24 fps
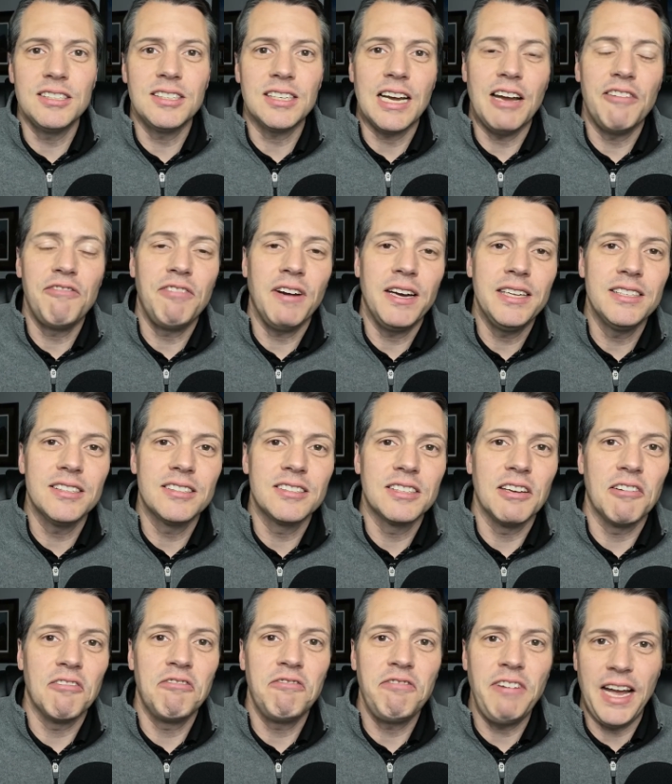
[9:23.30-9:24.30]
I find this
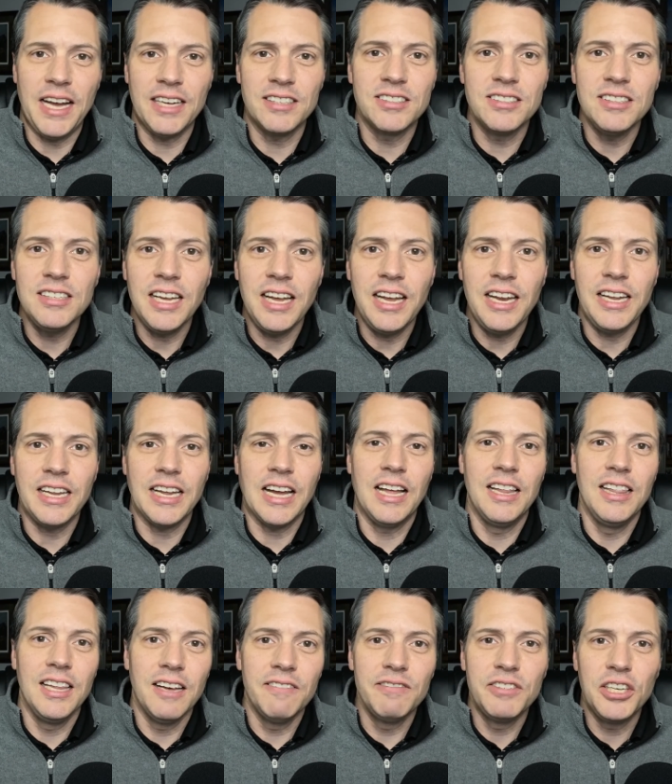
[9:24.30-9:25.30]
stuff fascinating. I
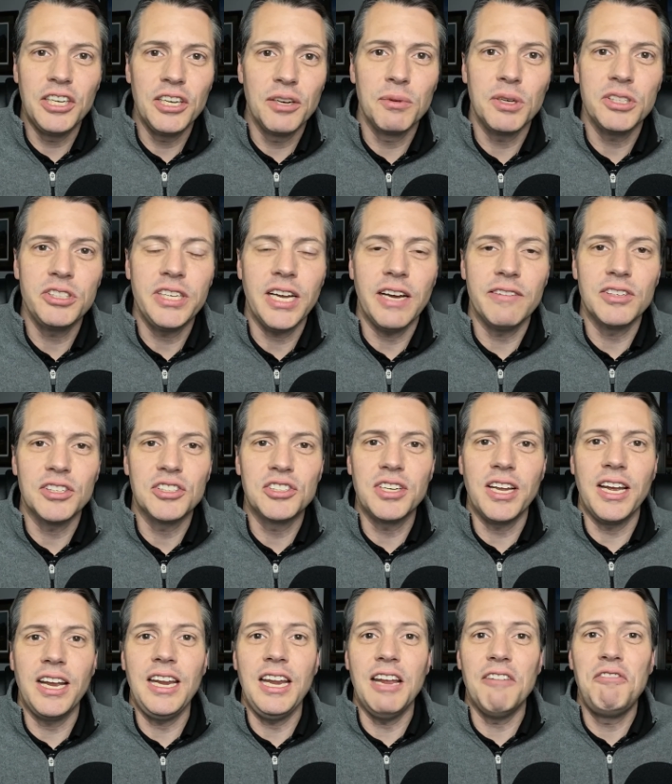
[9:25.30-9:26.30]
love to hear what you have to
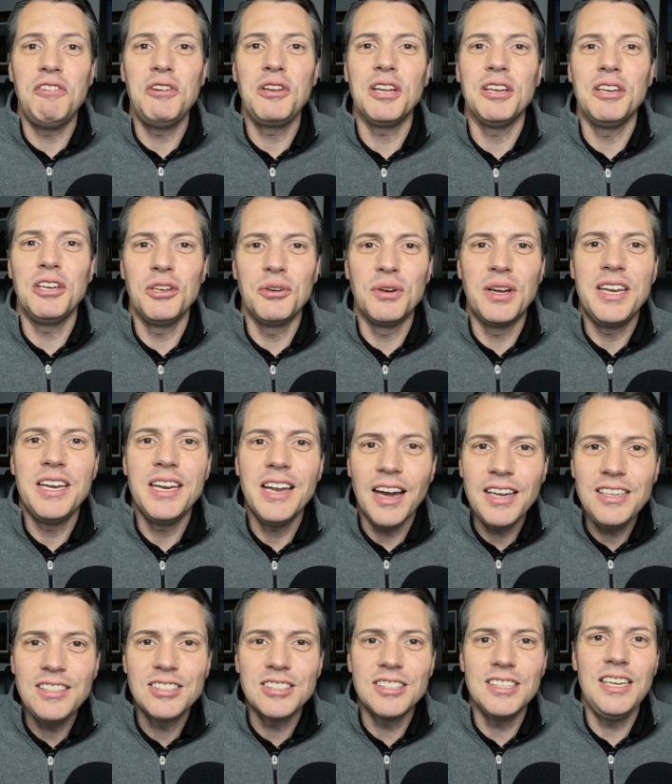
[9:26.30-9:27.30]
say. If you can do it
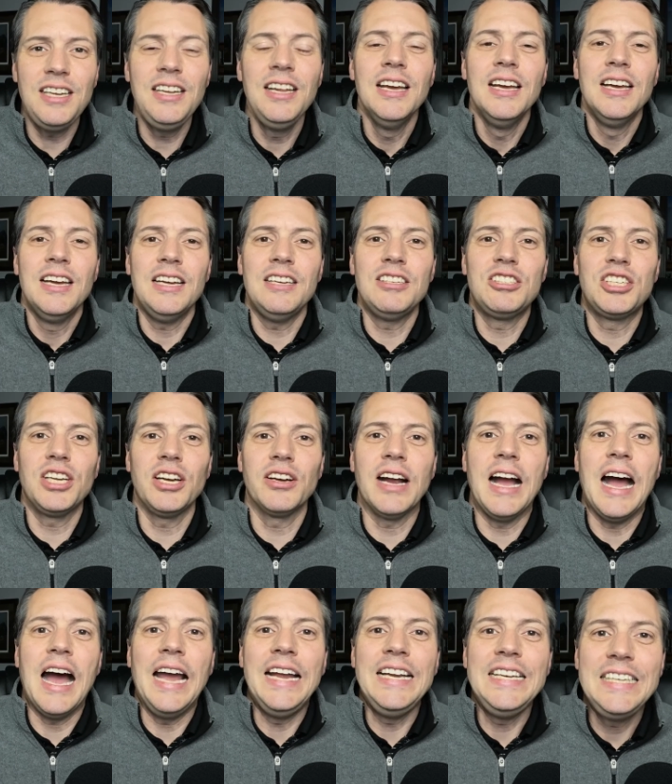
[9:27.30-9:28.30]
nicely and
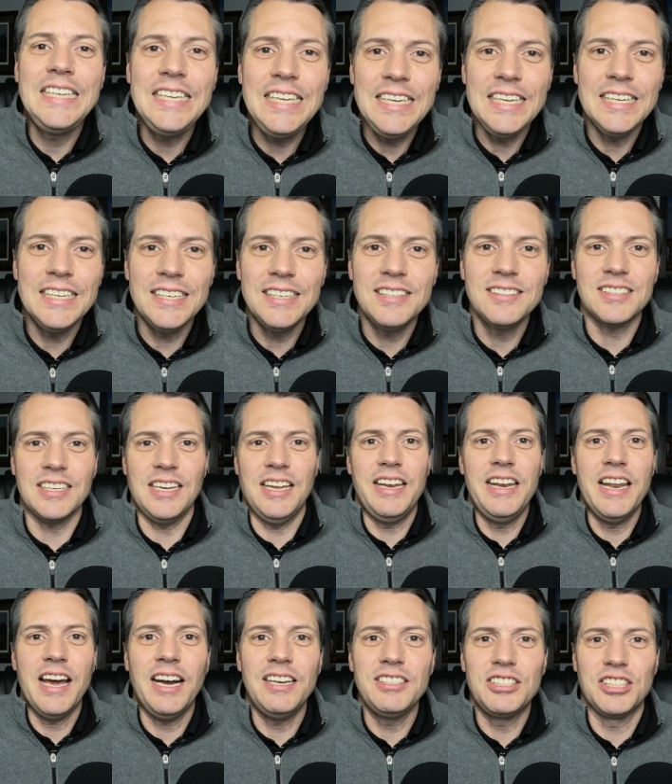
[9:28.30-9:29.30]
share ideas and
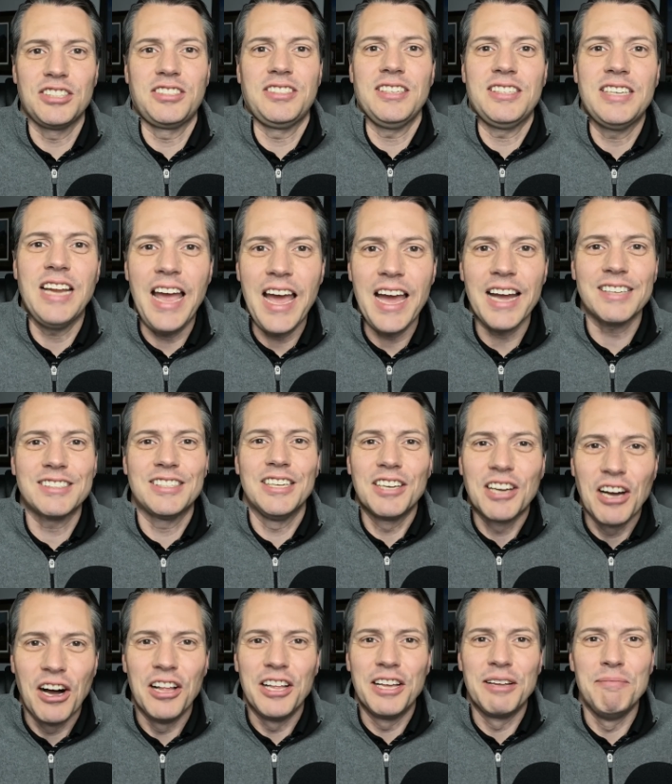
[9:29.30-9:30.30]
not just attacks and
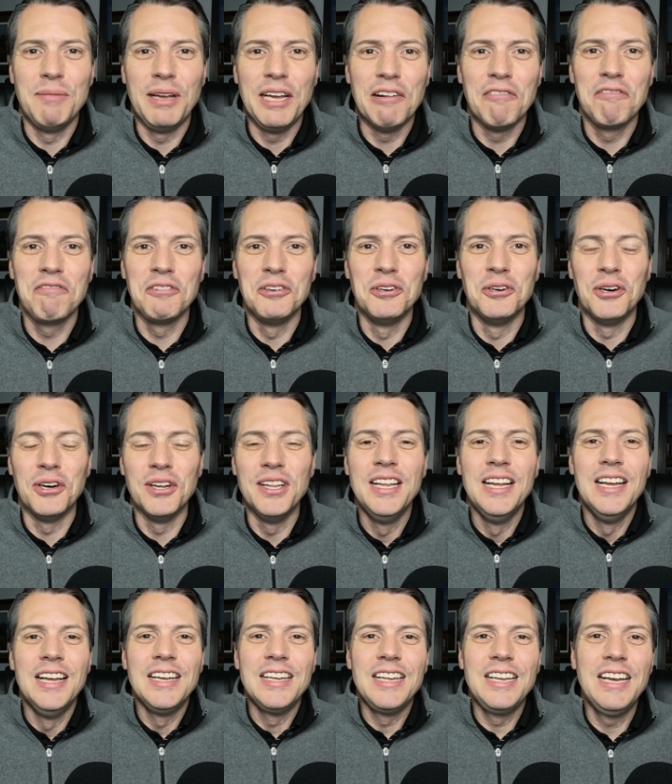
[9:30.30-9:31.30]
calling me a fool.
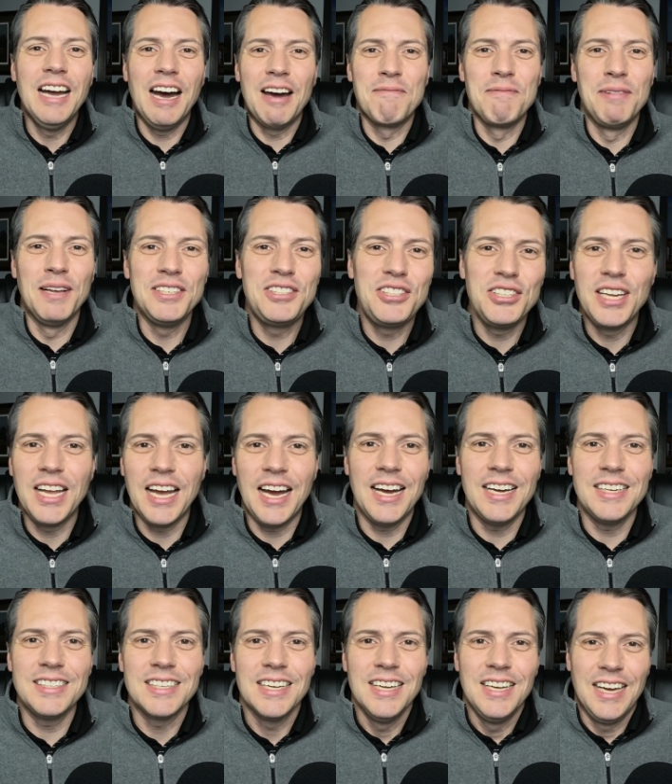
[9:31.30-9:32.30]
God bless you
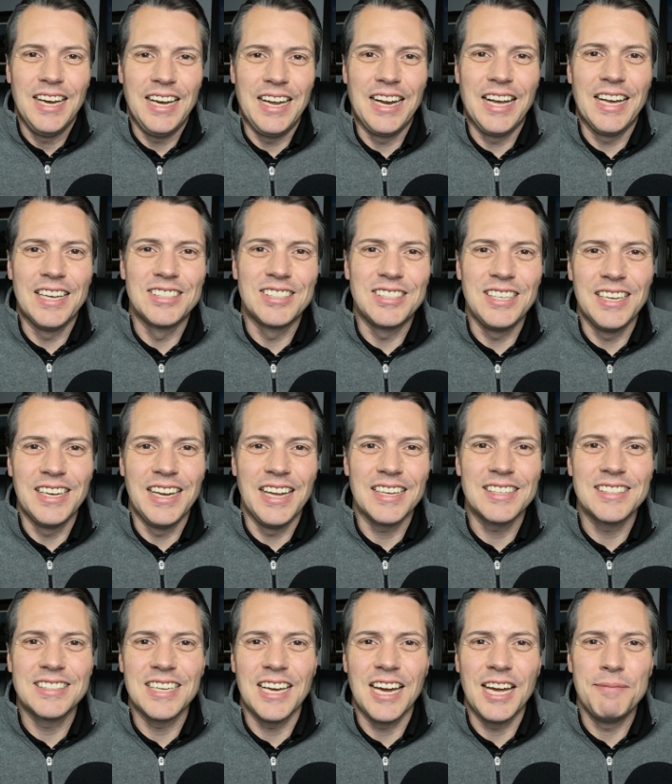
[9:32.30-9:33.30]
guys, and I'll see you
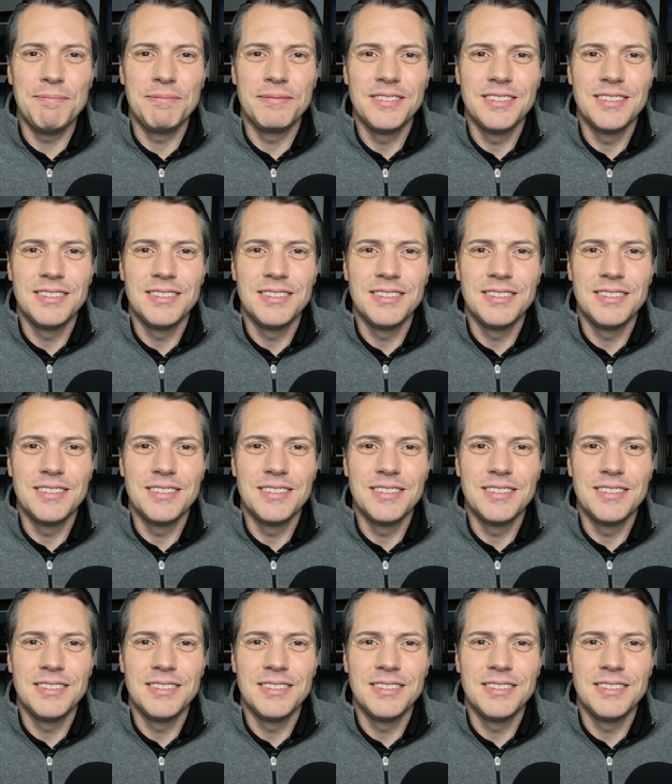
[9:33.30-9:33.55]
next time.